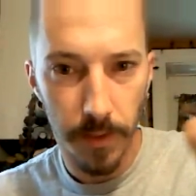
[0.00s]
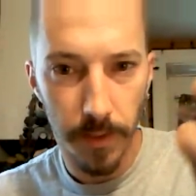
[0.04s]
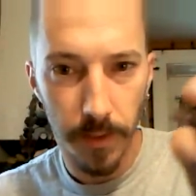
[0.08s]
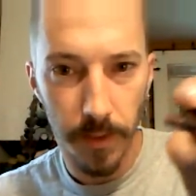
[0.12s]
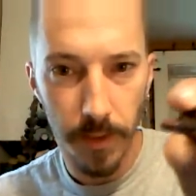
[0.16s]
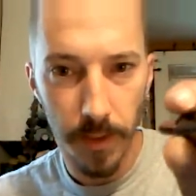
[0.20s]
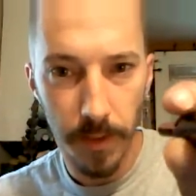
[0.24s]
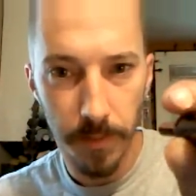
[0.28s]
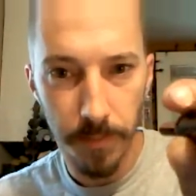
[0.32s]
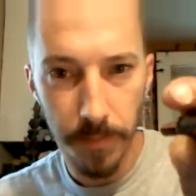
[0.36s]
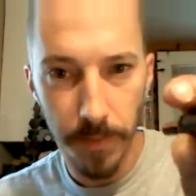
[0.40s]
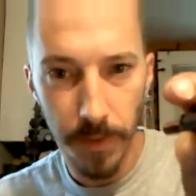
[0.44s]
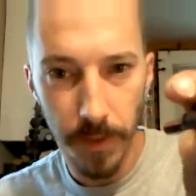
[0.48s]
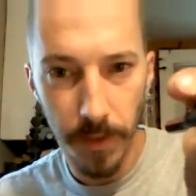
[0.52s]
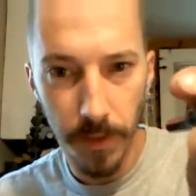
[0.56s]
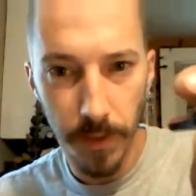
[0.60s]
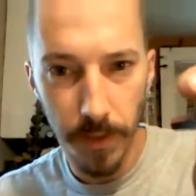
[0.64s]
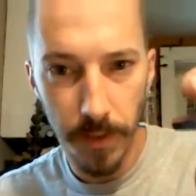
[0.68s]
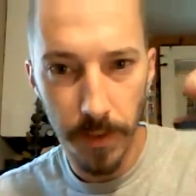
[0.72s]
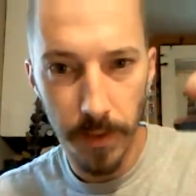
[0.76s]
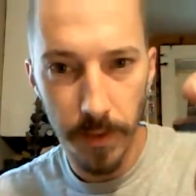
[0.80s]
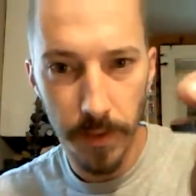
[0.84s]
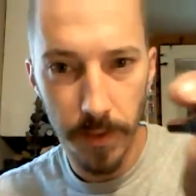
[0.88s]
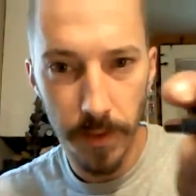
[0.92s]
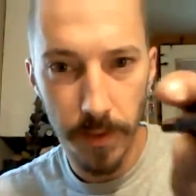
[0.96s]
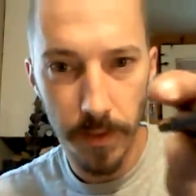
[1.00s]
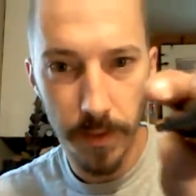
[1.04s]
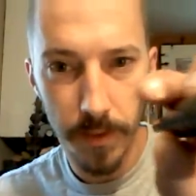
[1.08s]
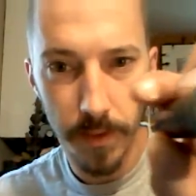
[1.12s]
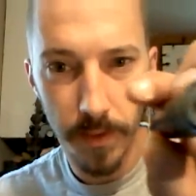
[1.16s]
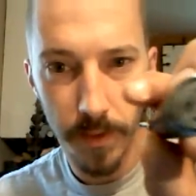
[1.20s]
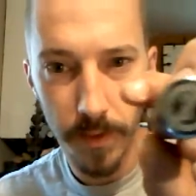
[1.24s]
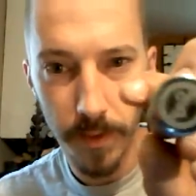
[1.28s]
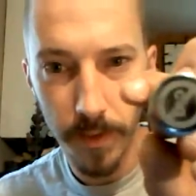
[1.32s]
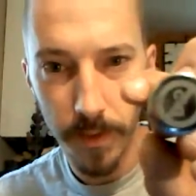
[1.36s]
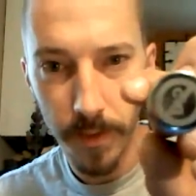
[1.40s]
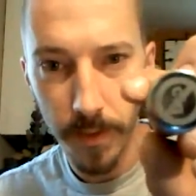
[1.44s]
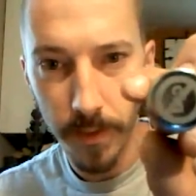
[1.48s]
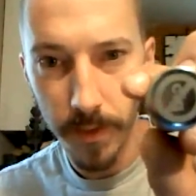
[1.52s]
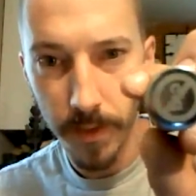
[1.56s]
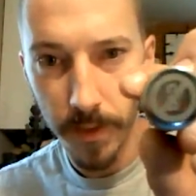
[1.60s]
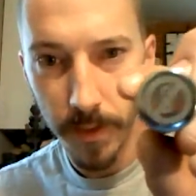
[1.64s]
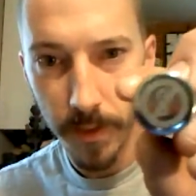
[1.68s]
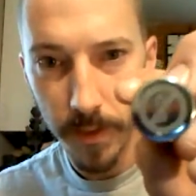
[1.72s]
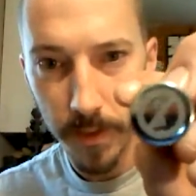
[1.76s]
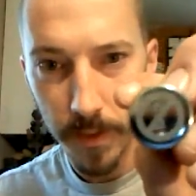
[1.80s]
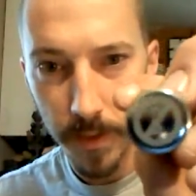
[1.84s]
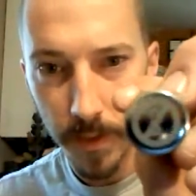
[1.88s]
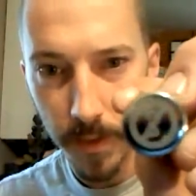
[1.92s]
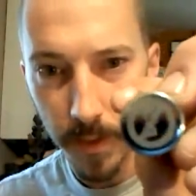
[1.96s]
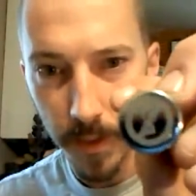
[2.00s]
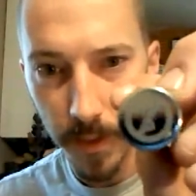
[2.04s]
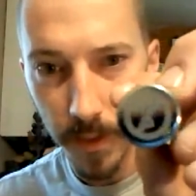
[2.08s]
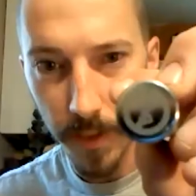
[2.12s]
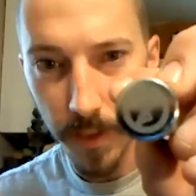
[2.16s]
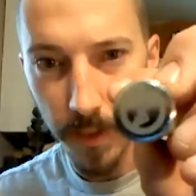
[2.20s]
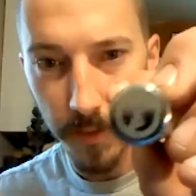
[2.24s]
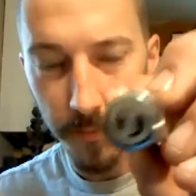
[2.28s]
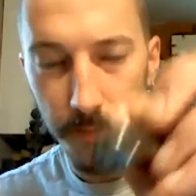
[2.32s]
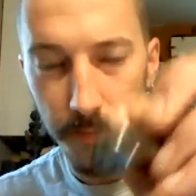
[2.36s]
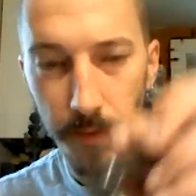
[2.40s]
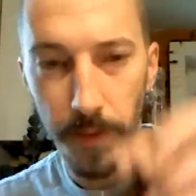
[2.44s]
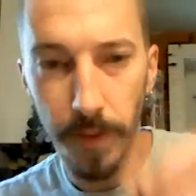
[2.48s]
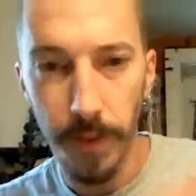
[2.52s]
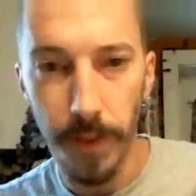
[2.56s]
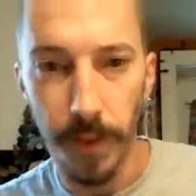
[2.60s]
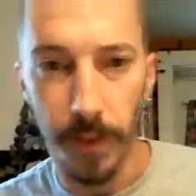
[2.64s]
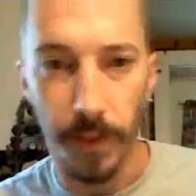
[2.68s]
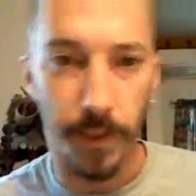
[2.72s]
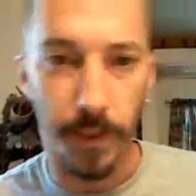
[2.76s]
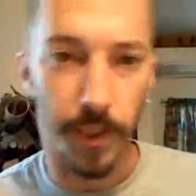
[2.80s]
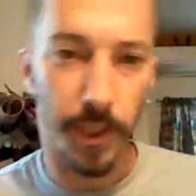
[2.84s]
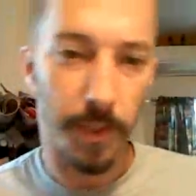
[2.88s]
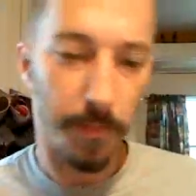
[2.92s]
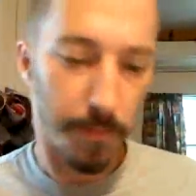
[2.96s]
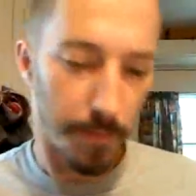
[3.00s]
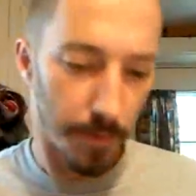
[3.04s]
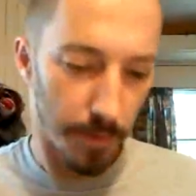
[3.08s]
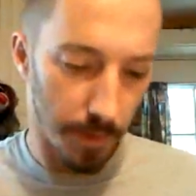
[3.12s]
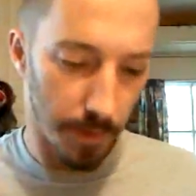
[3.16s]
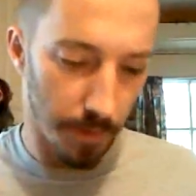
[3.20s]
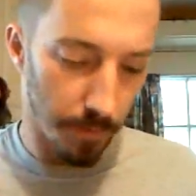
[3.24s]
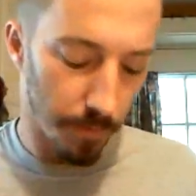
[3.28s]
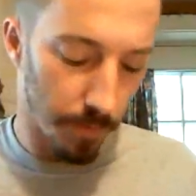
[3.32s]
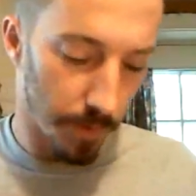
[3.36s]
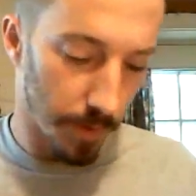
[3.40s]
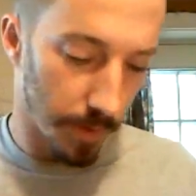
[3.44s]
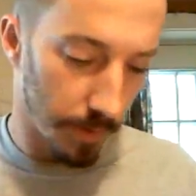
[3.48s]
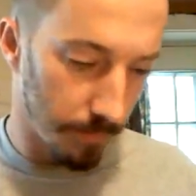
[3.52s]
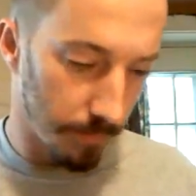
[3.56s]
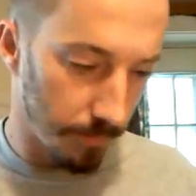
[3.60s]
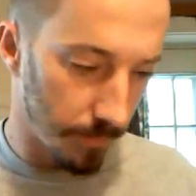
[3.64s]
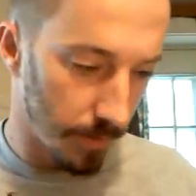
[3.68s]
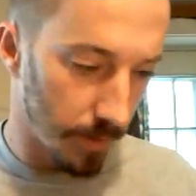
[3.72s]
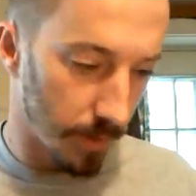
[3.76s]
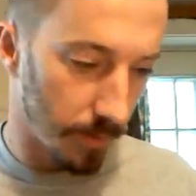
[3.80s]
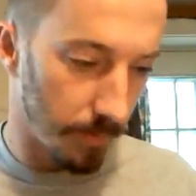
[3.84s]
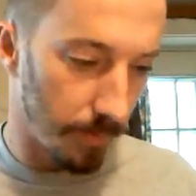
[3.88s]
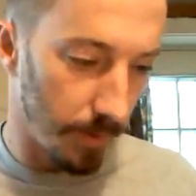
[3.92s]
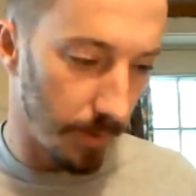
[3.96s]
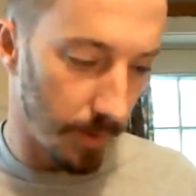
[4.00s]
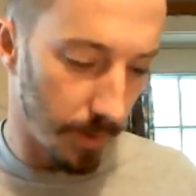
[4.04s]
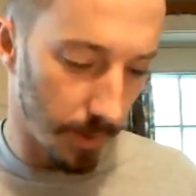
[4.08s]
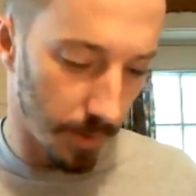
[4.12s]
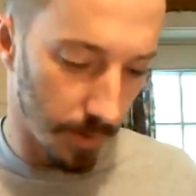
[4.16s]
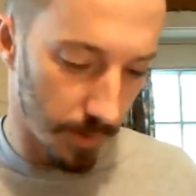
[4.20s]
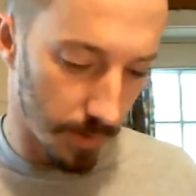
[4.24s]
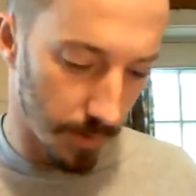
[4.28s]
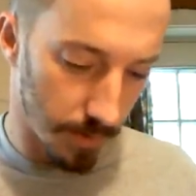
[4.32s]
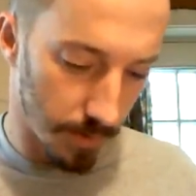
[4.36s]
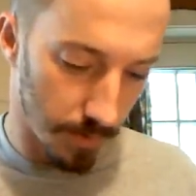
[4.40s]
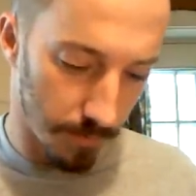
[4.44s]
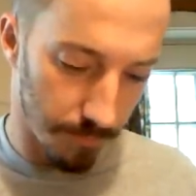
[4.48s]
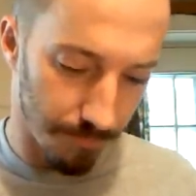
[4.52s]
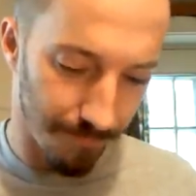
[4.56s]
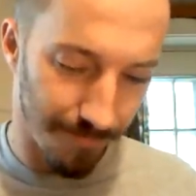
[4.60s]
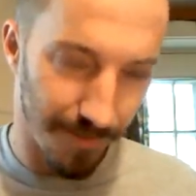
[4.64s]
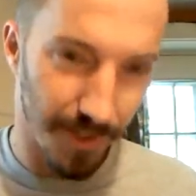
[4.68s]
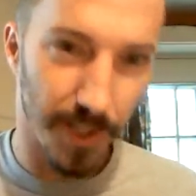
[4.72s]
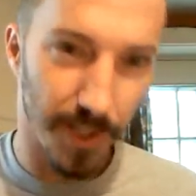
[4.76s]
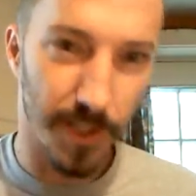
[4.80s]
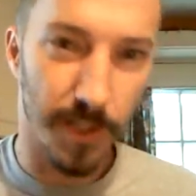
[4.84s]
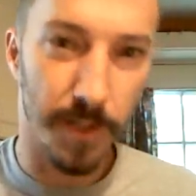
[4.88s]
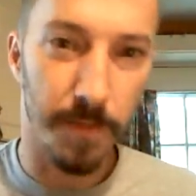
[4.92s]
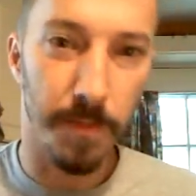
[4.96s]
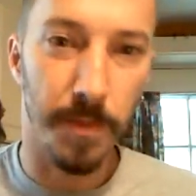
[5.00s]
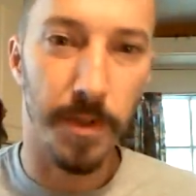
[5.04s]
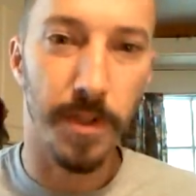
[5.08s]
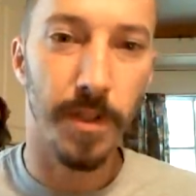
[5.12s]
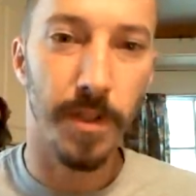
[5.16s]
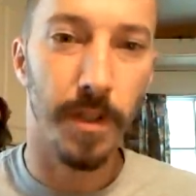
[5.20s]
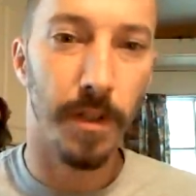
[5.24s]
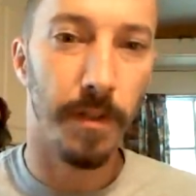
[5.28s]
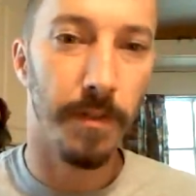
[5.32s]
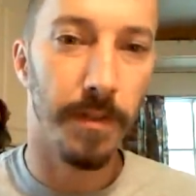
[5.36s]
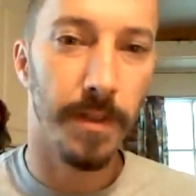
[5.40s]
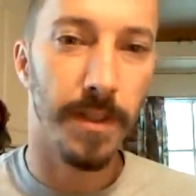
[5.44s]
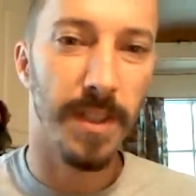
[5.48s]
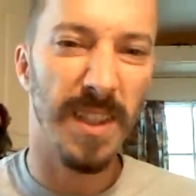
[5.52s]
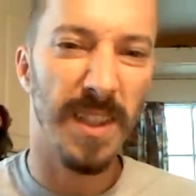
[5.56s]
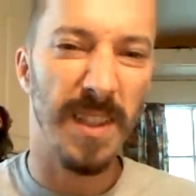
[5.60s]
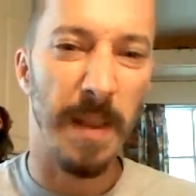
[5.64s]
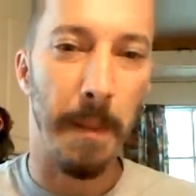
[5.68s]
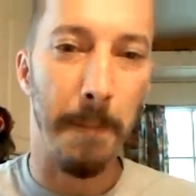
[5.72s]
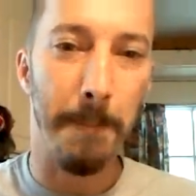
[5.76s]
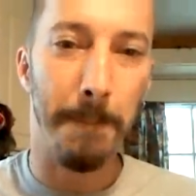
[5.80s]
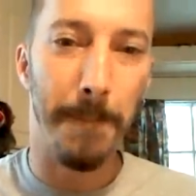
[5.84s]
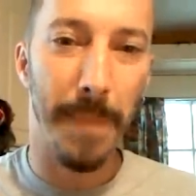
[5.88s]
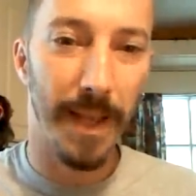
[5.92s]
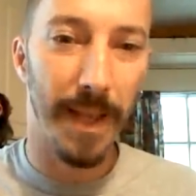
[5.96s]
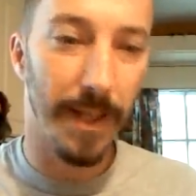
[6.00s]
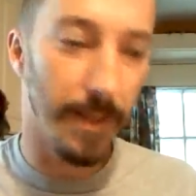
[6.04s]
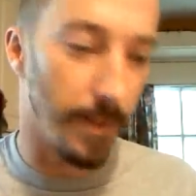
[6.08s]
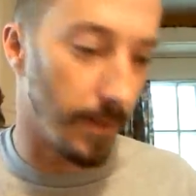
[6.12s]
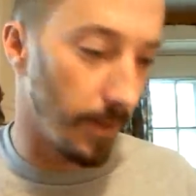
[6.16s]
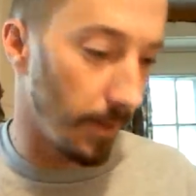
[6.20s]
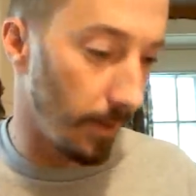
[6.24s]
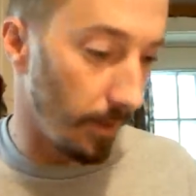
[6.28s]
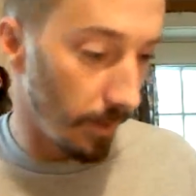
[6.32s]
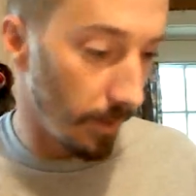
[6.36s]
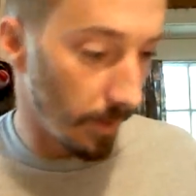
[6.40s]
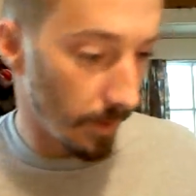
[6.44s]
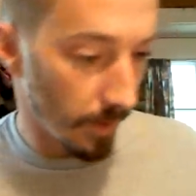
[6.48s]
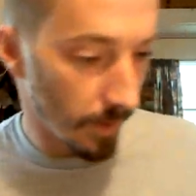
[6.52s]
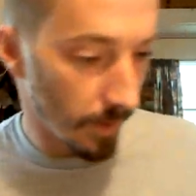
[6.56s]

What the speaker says: not because I can't find it cheaper anywhere, just because customer service is amazing.